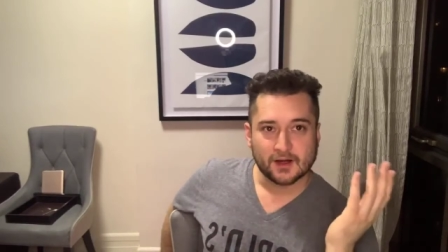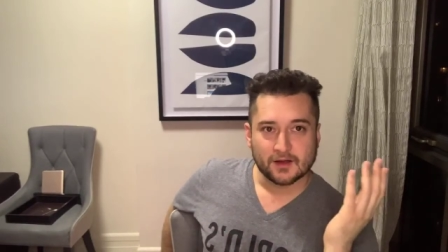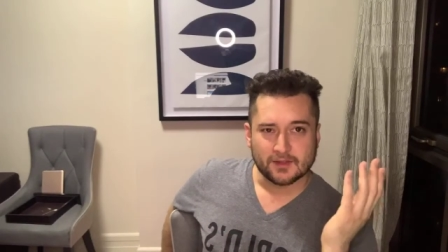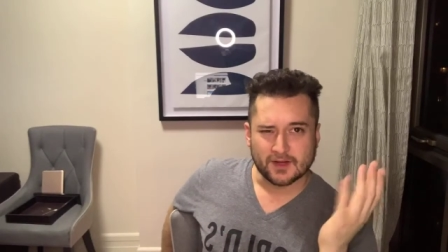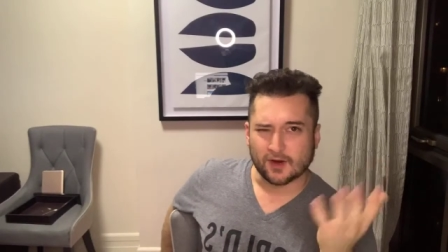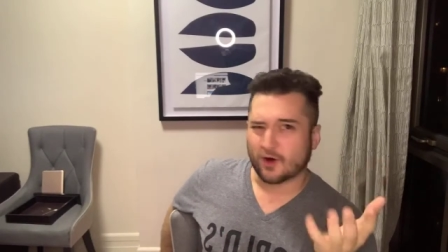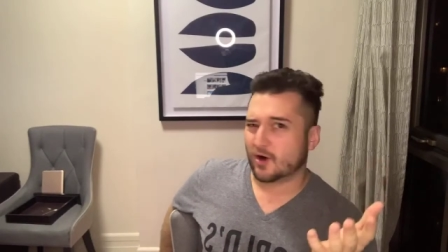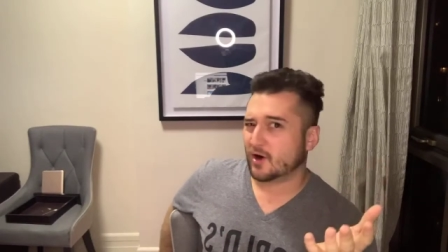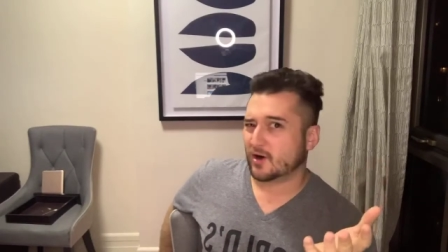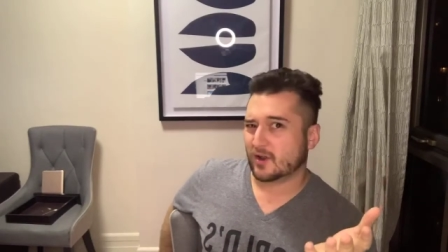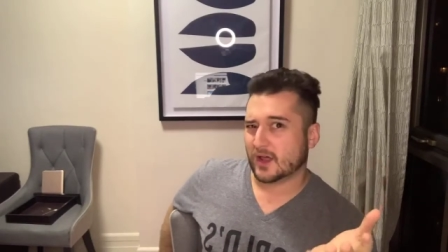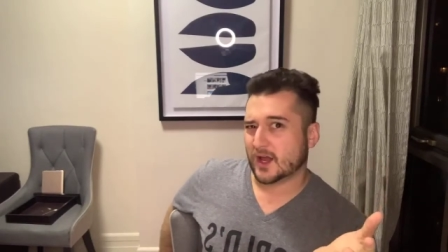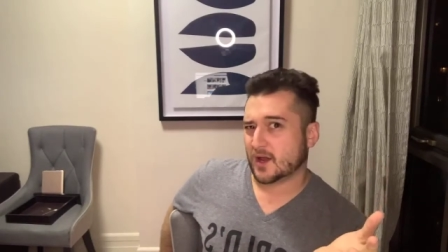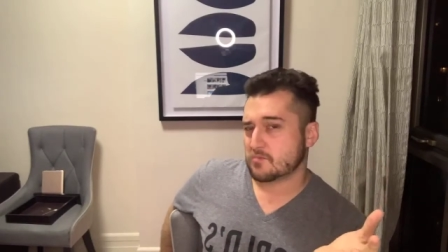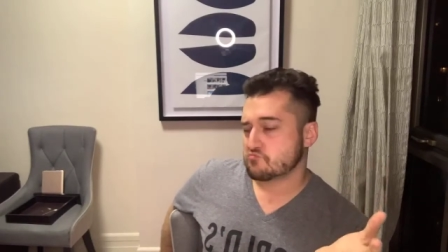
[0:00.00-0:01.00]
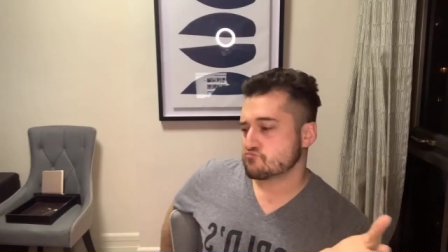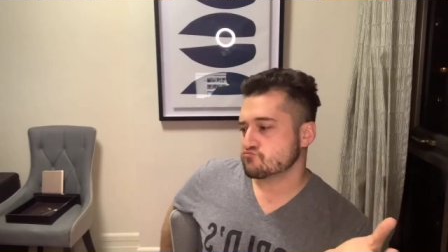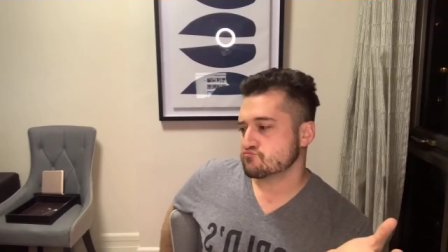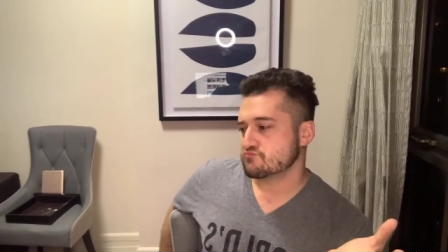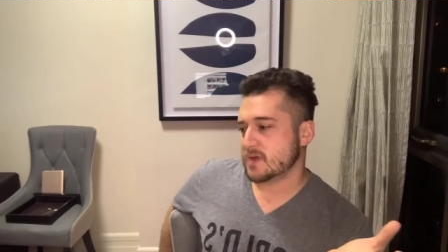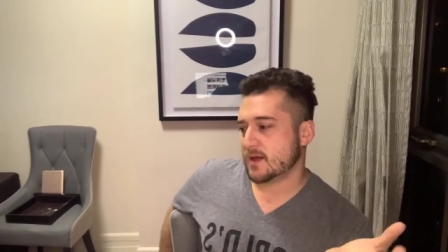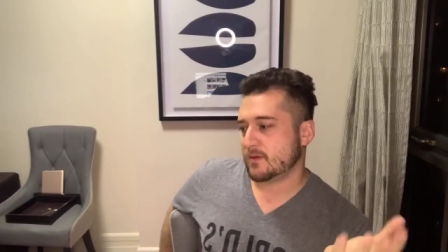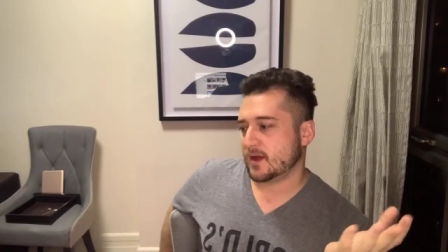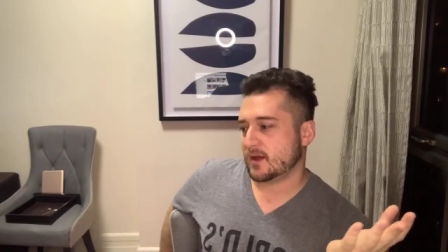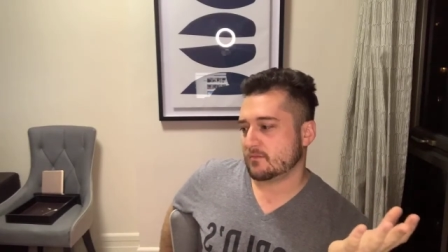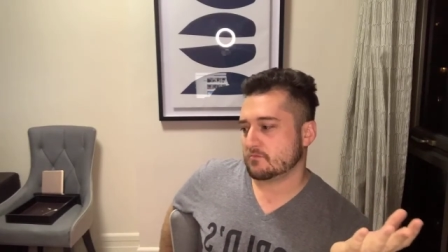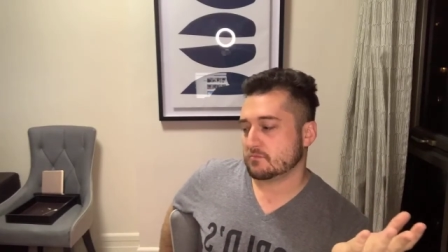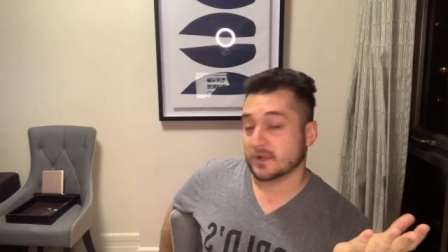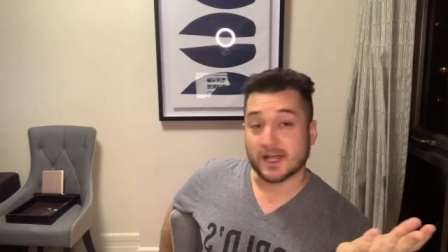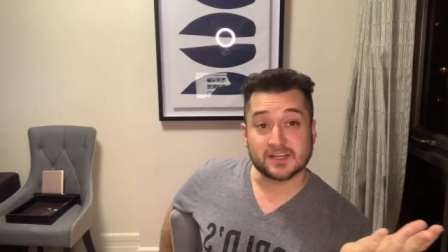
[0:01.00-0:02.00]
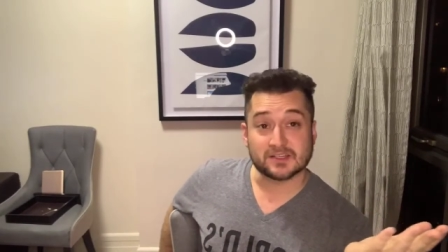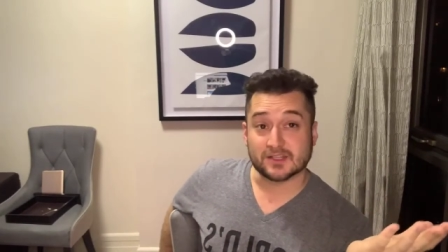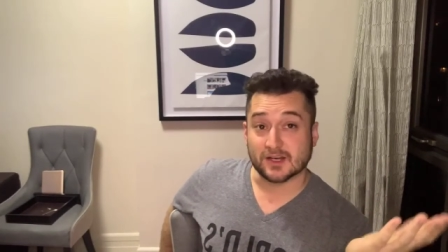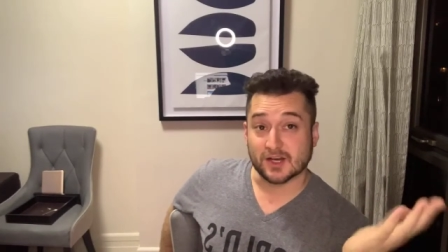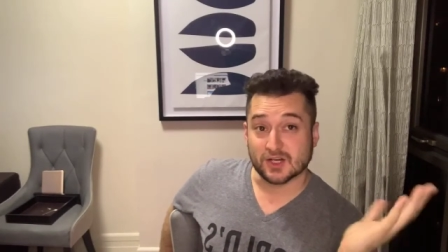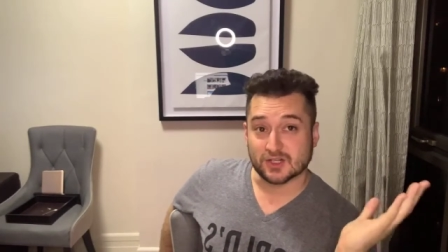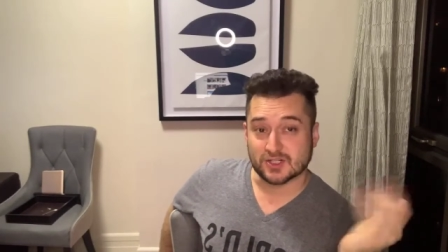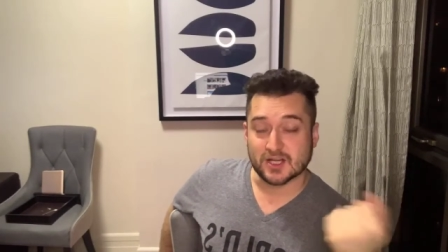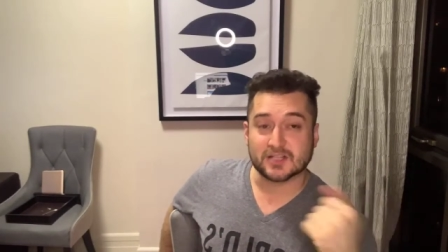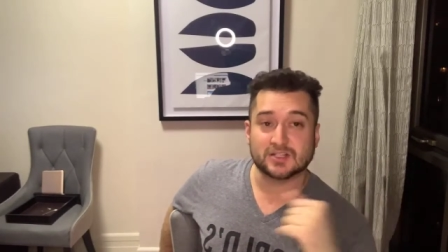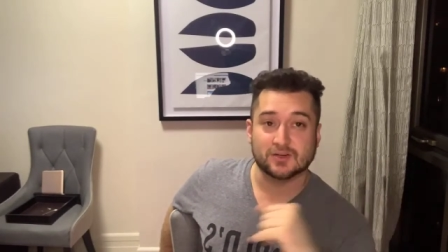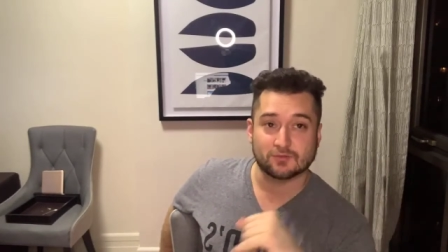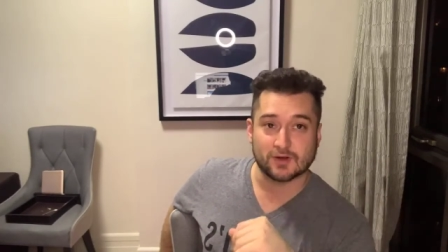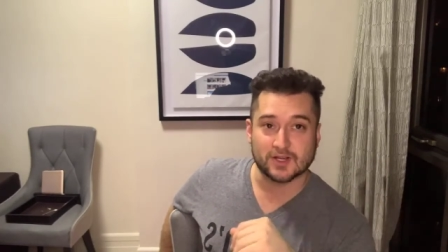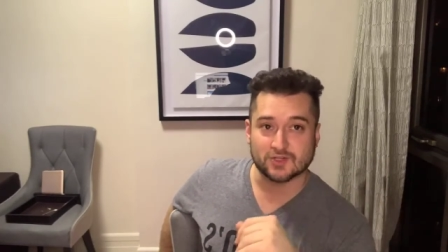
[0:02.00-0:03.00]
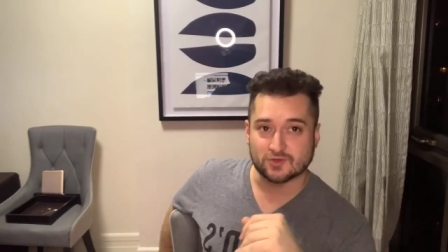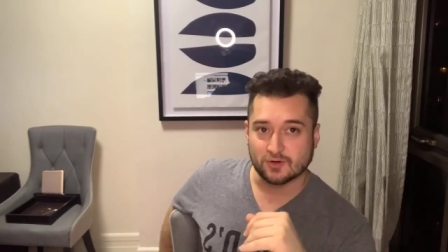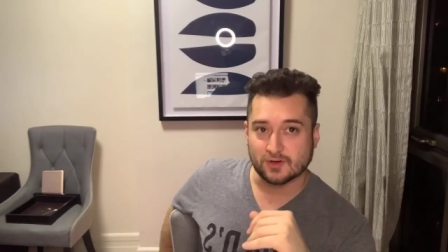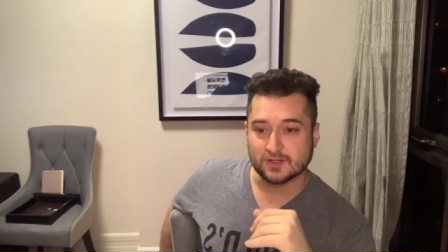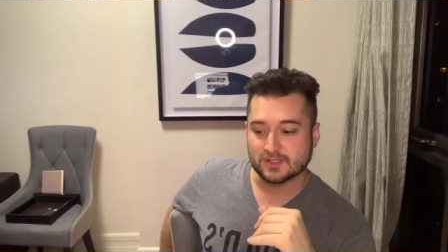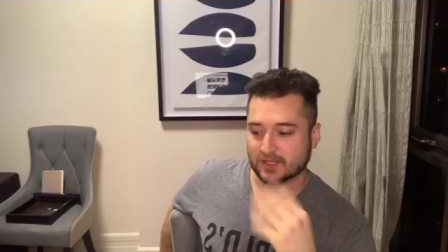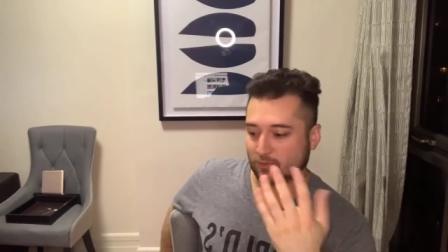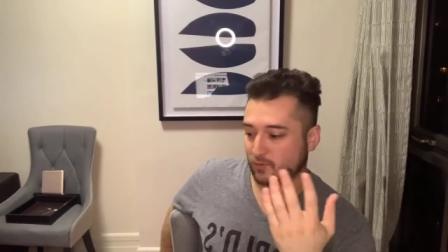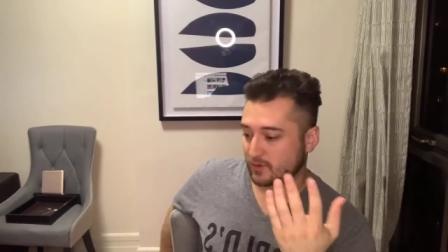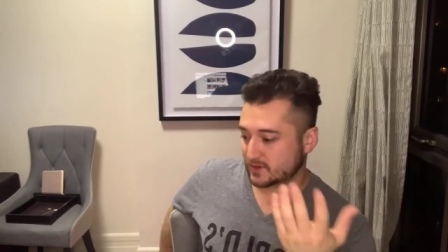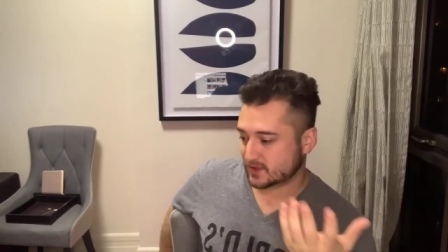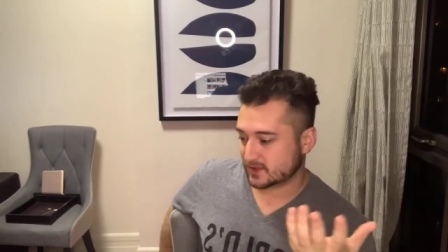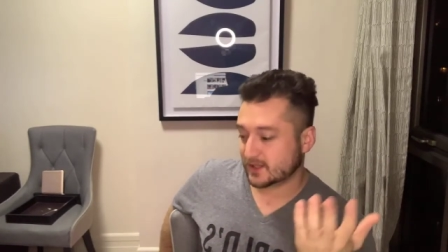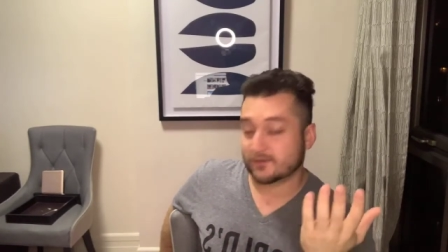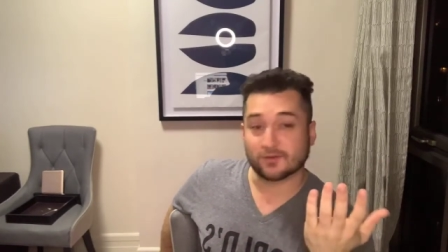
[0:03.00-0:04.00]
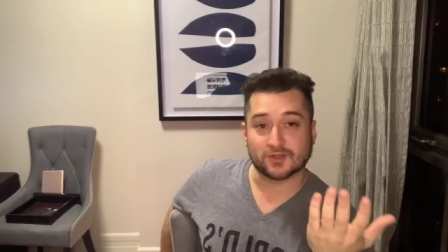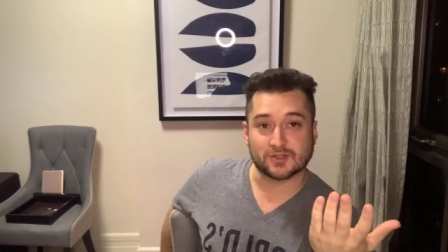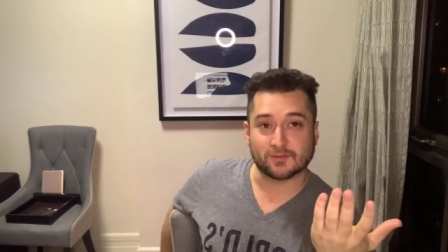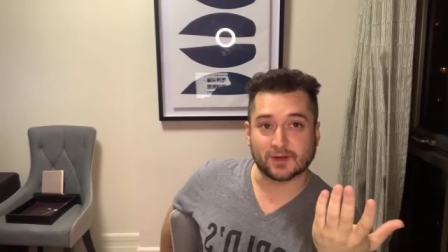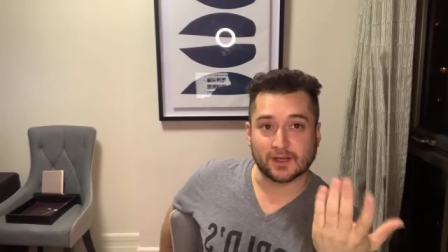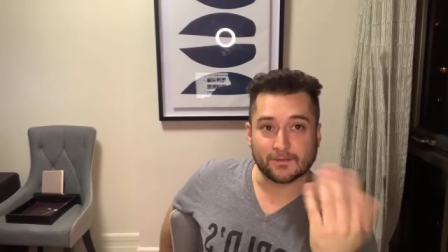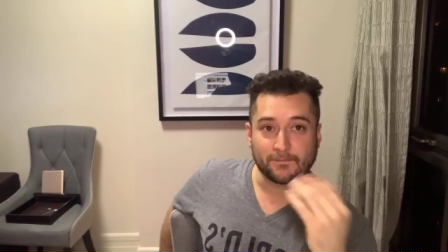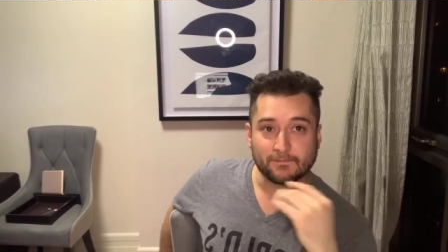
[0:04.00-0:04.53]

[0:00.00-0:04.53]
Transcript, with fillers: there are like maybe less than a dozen restaurants that will deliver to me.